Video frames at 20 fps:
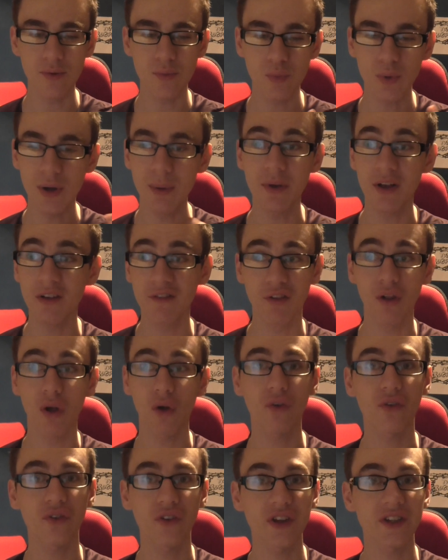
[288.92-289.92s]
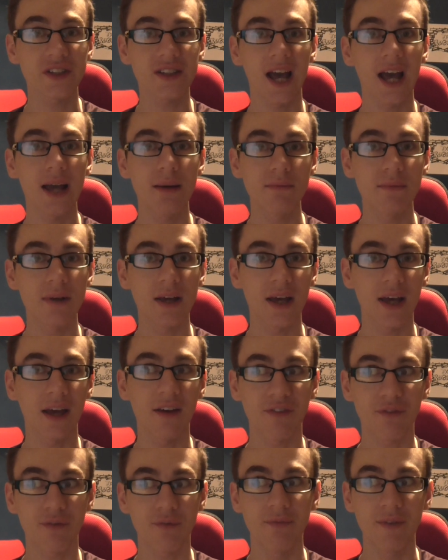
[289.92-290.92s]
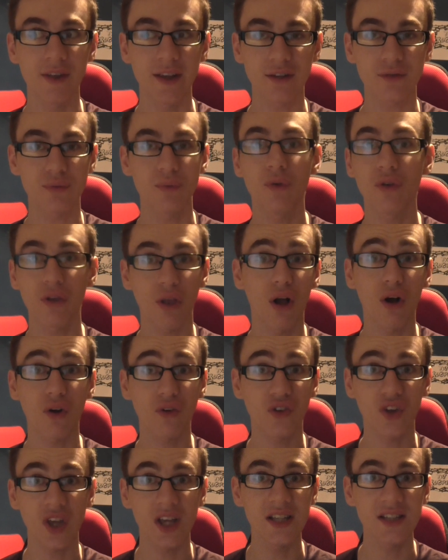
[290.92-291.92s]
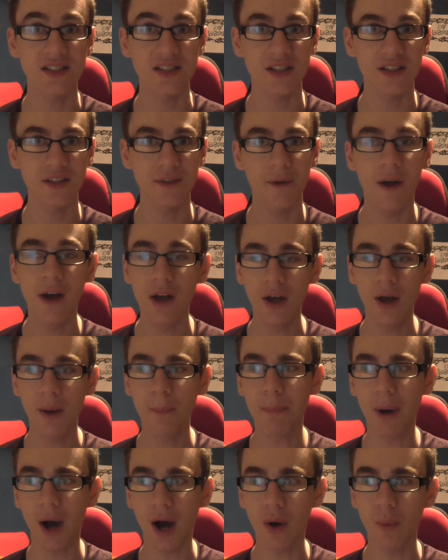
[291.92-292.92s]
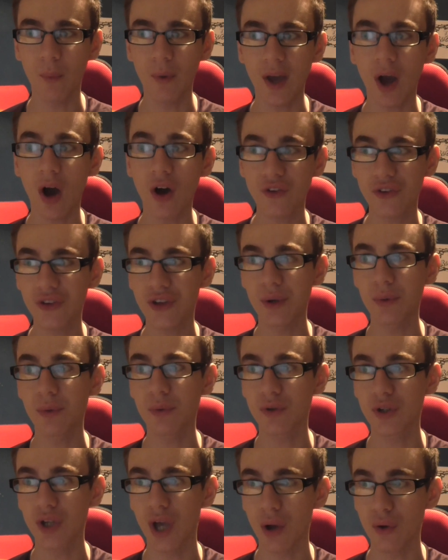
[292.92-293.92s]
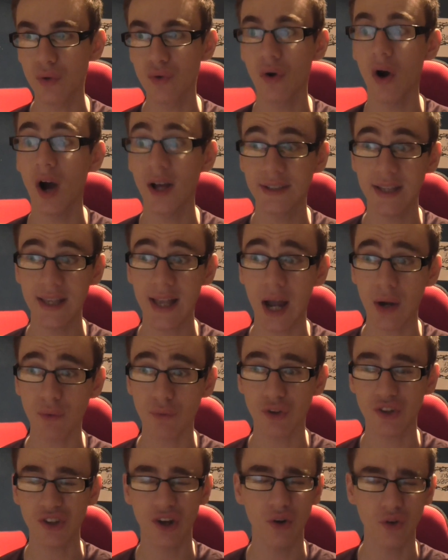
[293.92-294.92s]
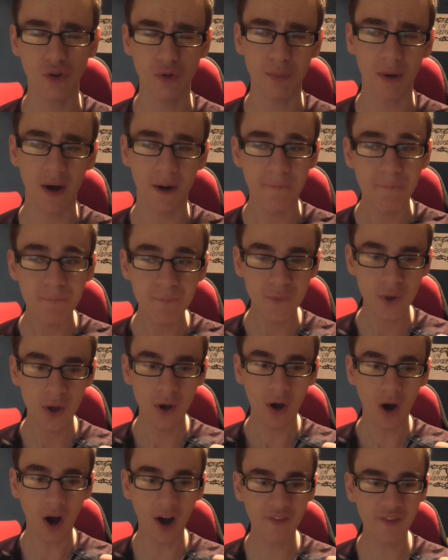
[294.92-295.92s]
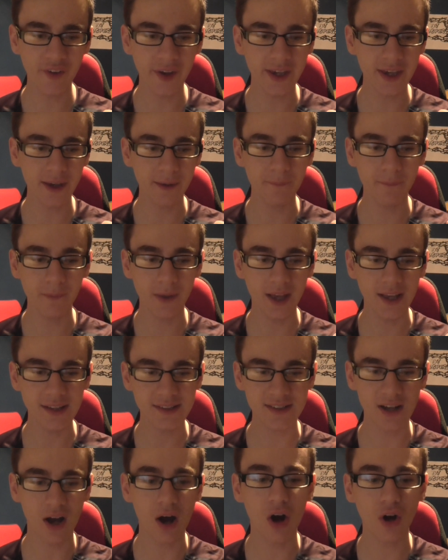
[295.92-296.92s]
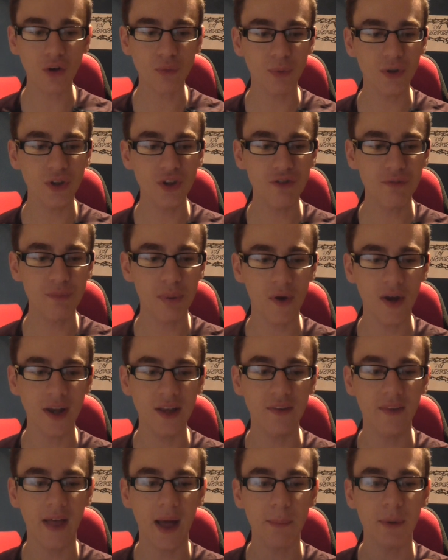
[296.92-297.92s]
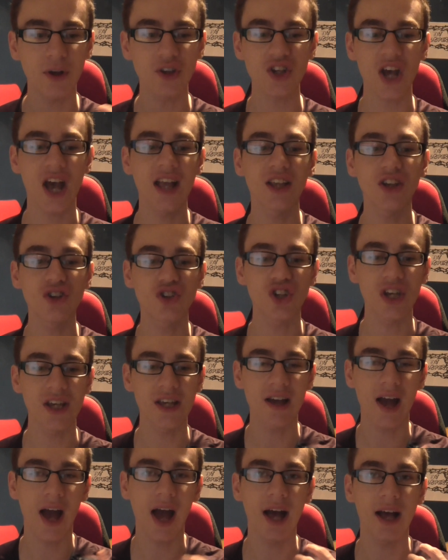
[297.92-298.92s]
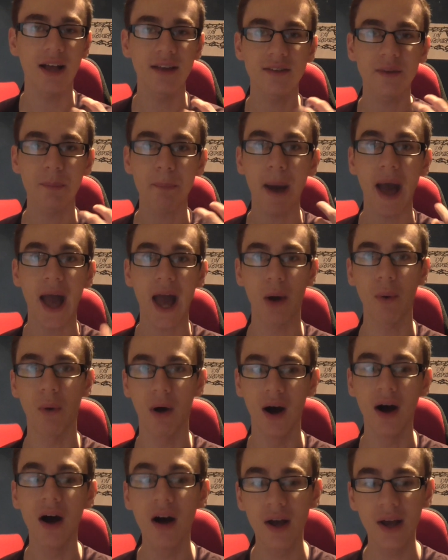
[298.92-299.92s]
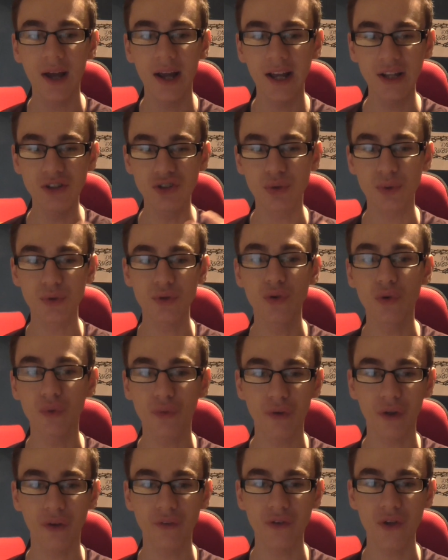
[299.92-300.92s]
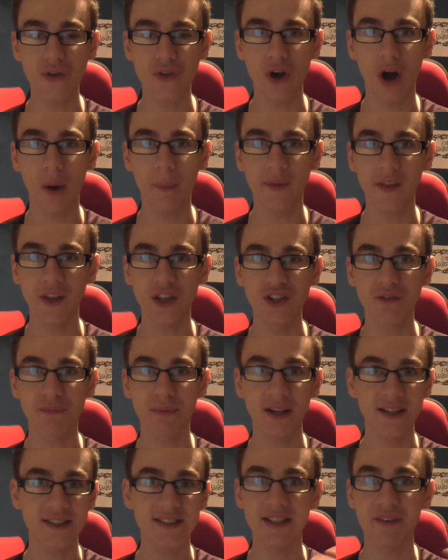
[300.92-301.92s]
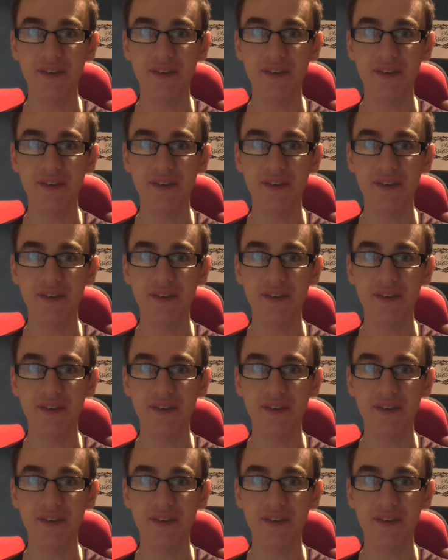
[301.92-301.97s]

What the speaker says: we would have lost this game if this was last season. But we are still, grinding out results. But I think it's hard when you've put in that much energy and power into a North London derby that you've played